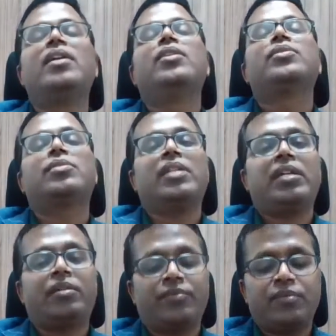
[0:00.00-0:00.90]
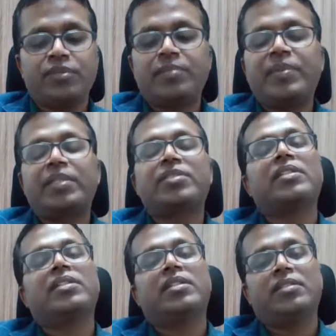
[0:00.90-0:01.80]
So that of course depends on
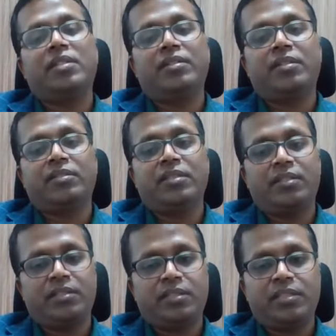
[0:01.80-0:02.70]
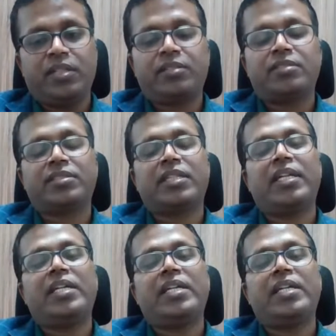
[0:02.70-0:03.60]
the doctor side,